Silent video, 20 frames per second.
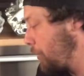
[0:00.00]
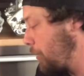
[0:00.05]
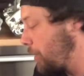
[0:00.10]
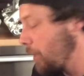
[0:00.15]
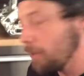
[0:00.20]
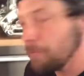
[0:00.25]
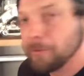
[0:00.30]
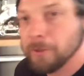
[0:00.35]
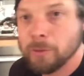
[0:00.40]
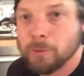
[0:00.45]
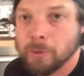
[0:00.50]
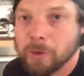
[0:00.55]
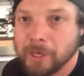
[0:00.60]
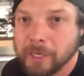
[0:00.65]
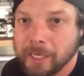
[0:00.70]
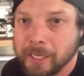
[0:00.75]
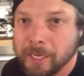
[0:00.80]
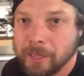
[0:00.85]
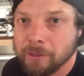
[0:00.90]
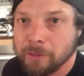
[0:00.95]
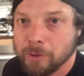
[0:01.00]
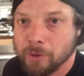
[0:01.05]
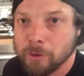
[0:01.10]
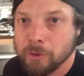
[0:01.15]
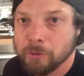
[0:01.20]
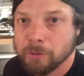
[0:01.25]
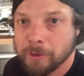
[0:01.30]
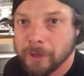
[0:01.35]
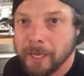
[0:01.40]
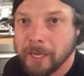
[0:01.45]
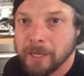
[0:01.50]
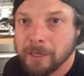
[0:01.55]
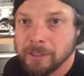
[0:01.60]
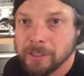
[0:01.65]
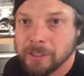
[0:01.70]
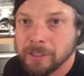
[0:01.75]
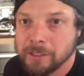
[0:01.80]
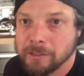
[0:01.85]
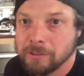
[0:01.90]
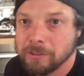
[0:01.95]
definitely want to get those for handling
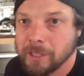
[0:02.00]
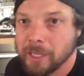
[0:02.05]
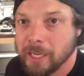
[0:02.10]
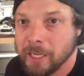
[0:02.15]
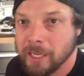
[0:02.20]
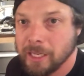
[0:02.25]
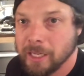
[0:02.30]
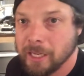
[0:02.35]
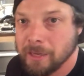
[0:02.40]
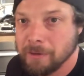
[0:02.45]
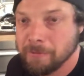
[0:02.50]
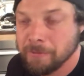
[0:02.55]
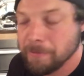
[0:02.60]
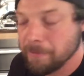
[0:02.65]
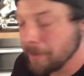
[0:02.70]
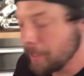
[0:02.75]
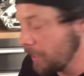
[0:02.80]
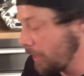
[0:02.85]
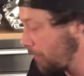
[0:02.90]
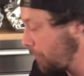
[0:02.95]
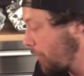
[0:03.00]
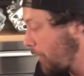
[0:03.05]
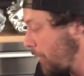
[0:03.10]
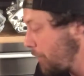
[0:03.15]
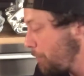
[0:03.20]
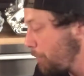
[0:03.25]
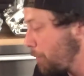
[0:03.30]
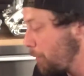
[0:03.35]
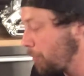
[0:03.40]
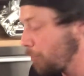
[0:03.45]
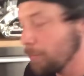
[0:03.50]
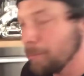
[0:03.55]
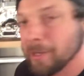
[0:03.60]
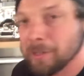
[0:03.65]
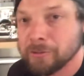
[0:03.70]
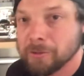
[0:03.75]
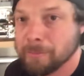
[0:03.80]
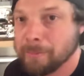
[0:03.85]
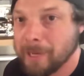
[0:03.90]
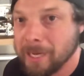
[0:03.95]
these AN fittings. I even put some
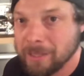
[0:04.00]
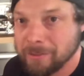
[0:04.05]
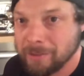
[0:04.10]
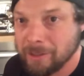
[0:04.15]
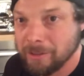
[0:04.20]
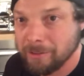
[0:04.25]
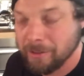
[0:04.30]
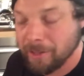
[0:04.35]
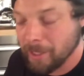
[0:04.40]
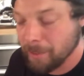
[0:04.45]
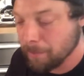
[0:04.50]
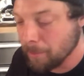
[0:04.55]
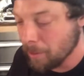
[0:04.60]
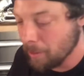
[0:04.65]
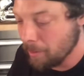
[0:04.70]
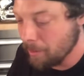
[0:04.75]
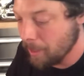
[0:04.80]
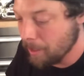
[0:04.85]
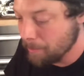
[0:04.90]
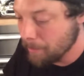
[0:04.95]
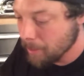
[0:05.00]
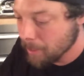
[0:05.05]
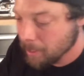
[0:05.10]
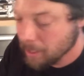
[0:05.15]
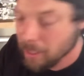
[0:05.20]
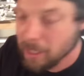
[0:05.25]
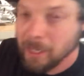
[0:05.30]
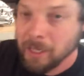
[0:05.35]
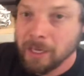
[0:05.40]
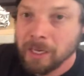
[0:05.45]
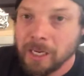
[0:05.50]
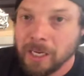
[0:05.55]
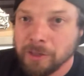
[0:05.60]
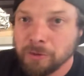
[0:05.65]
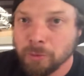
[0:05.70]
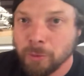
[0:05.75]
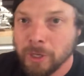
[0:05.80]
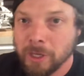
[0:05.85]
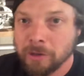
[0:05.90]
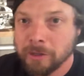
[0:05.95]
extra masking tape on them as
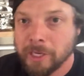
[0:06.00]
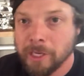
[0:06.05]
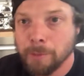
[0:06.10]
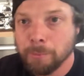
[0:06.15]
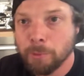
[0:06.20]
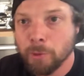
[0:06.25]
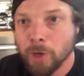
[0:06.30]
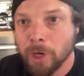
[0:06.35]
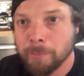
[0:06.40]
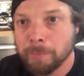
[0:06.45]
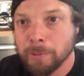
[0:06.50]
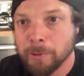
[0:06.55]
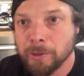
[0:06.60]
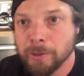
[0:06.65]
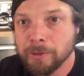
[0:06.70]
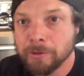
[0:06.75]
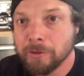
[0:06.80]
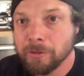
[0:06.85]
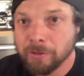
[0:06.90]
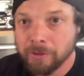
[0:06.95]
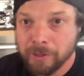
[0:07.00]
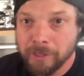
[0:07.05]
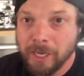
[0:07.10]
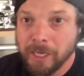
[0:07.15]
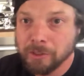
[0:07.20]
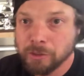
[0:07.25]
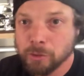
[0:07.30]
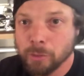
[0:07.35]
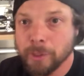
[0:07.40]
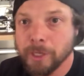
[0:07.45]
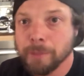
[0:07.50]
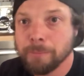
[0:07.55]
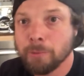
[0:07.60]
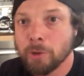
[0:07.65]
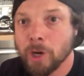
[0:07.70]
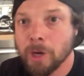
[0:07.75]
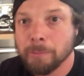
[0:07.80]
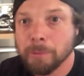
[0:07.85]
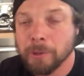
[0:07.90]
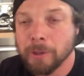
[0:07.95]
well. Get a proper, this is a dash 20,
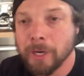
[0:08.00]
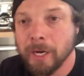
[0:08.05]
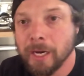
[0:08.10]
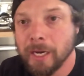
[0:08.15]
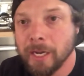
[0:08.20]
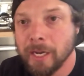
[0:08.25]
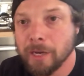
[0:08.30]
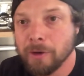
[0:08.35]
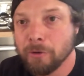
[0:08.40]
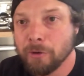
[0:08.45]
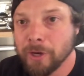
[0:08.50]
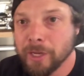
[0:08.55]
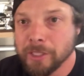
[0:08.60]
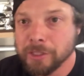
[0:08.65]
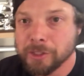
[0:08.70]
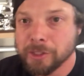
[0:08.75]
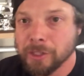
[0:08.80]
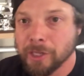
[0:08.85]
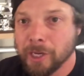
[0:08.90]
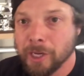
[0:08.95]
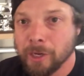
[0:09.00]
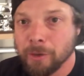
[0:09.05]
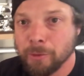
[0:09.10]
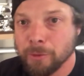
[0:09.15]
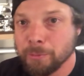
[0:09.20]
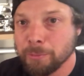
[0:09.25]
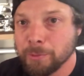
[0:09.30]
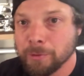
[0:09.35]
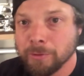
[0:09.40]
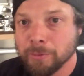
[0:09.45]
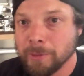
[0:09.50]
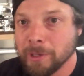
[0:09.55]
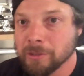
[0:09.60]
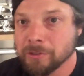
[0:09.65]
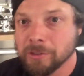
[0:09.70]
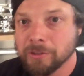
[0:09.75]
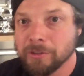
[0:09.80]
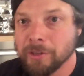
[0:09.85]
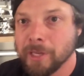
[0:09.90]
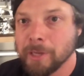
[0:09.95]
proper AN wrench. I always put some extra
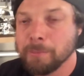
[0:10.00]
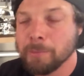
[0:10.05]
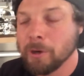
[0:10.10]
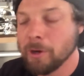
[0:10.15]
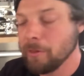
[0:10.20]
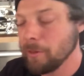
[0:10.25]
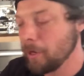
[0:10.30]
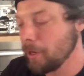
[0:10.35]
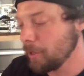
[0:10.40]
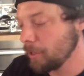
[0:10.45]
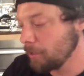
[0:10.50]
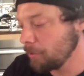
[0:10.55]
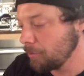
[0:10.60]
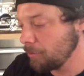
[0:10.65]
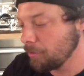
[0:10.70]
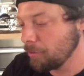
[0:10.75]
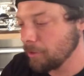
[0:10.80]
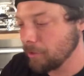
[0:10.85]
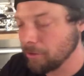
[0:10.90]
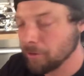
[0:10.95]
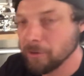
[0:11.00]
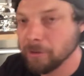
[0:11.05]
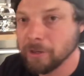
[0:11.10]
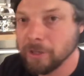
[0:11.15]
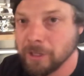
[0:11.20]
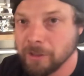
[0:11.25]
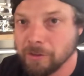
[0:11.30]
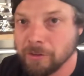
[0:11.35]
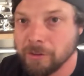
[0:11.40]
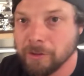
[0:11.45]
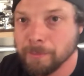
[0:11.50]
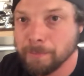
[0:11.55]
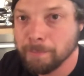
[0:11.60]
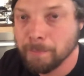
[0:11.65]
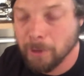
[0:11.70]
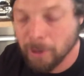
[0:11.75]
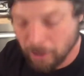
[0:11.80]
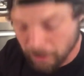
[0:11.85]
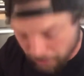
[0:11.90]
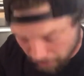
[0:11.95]
tape on there because these things are easy to
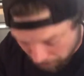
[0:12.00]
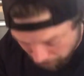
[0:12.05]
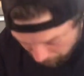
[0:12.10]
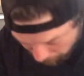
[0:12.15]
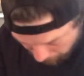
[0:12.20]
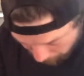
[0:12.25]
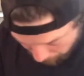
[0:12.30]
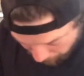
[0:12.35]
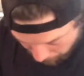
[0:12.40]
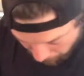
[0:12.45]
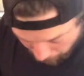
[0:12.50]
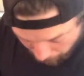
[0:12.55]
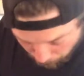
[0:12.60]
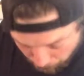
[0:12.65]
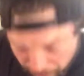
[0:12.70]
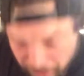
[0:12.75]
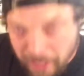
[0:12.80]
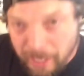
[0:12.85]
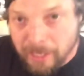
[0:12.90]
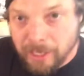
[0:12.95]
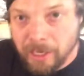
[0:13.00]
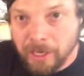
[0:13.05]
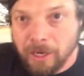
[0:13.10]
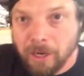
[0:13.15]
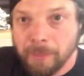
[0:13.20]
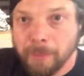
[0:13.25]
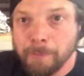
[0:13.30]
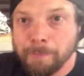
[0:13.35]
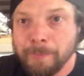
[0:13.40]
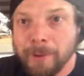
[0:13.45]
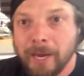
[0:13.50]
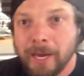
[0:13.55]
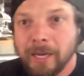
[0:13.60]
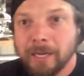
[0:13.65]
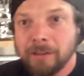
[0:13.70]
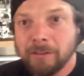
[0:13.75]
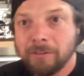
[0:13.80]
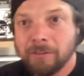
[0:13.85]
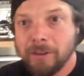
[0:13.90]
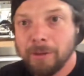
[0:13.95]
mar. I went ahead and I got the back
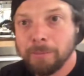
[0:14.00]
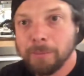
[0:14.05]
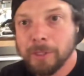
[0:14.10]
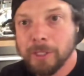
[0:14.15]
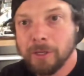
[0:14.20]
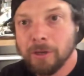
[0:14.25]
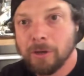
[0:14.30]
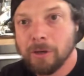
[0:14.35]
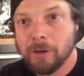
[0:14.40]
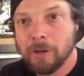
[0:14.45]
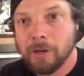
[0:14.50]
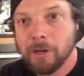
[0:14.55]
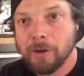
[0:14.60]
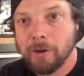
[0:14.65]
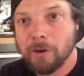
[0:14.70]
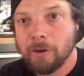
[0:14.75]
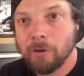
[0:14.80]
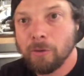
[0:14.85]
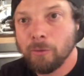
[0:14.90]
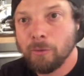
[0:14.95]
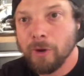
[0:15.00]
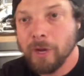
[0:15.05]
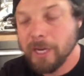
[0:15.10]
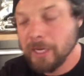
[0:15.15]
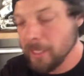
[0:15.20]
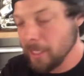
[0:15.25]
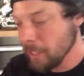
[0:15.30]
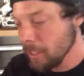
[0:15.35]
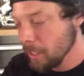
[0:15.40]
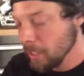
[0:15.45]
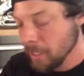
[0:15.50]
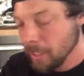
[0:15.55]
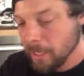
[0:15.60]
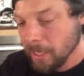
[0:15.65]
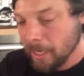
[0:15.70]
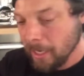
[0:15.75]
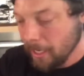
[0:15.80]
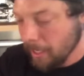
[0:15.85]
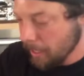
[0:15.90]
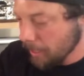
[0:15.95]
assembly on already.
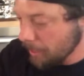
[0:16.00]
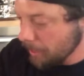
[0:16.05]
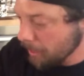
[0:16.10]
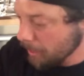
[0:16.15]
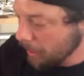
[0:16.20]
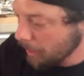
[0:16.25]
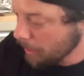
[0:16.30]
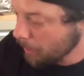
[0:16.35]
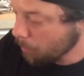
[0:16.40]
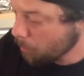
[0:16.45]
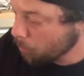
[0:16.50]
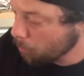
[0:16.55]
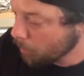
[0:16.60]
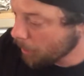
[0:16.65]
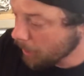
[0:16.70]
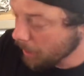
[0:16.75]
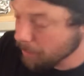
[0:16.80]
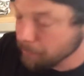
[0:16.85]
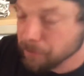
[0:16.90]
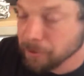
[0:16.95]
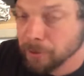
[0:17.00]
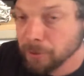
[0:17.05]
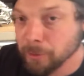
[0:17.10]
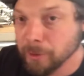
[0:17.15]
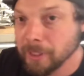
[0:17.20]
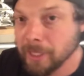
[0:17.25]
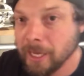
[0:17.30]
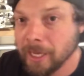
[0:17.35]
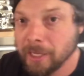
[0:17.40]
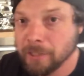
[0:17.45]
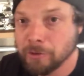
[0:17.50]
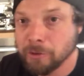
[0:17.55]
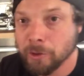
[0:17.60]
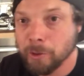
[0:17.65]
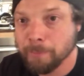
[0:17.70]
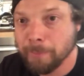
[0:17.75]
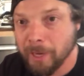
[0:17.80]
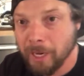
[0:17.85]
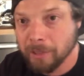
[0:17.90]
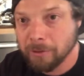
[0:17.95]
And after doing that, I took it
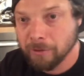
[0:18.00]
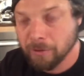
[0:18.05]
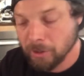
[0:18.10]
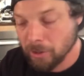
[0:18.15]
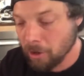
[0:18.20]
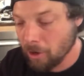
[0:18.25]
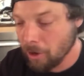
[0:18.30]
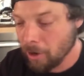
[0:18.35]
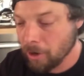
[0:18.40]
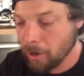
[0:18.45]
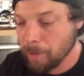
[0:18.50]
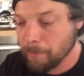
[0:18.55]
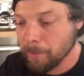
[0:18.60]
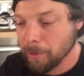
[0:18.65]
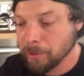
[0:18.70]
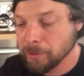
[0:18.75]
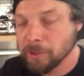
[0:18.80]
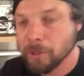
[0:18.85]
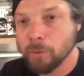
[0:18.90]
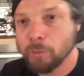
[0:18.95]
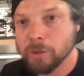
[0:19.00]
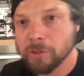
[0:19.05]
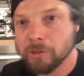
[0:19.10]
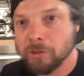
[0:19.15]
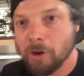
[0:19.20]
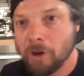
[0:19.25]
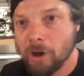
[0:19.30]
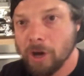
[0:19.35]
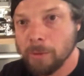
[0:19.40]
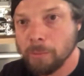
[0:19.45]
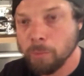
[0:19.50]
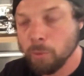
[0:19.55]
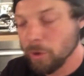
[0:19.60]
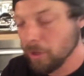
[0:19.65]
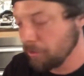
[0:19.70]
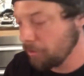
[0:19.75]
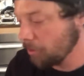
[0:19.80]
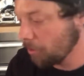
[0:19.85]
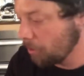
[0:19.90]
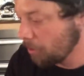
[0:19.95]
back to the car. I marked out where top
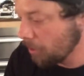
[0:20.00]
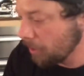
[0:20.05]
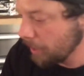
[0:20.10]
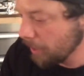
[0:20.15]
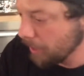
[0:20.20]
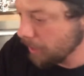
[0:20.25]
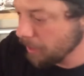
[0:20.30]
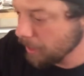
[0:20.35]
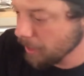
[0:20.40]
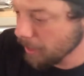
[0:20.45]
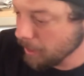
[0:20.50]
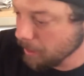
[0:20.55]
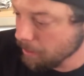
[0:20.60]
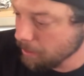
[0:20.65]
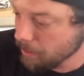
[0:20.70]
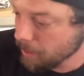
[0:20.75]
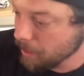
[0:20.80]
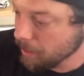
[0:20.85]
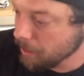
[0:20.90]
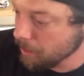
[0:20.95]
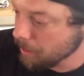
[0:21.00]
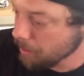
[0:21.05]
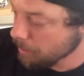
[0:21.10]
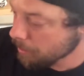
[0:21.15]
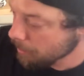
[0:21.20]
was on it and then